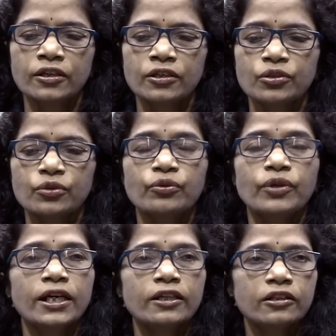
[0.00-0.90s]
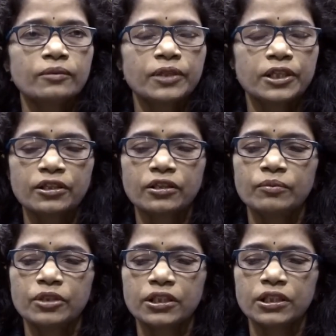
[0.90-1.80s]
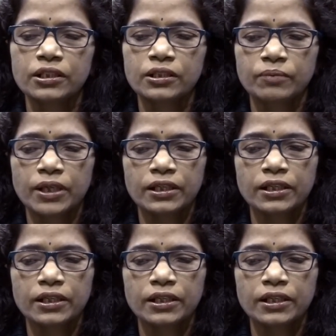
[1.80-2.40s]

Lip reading: So health of any community by